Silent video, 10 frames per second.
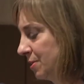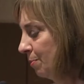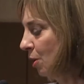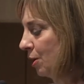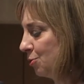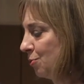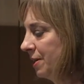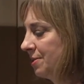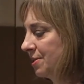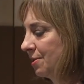Some
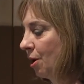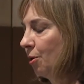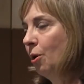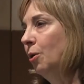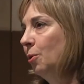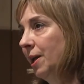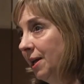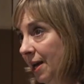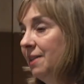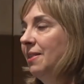countries are already
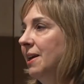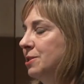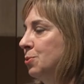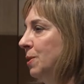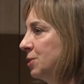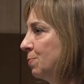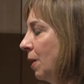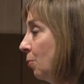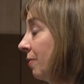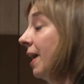in that sweet
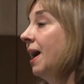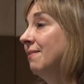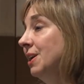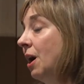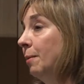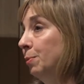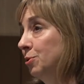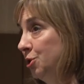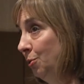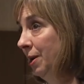spot where they have an
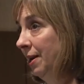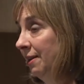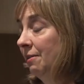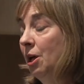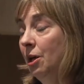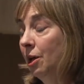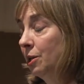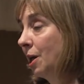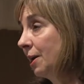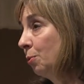opportunity a
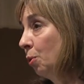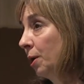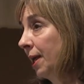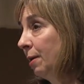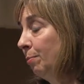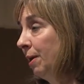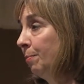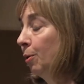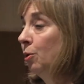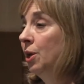lot of working
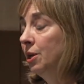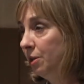people,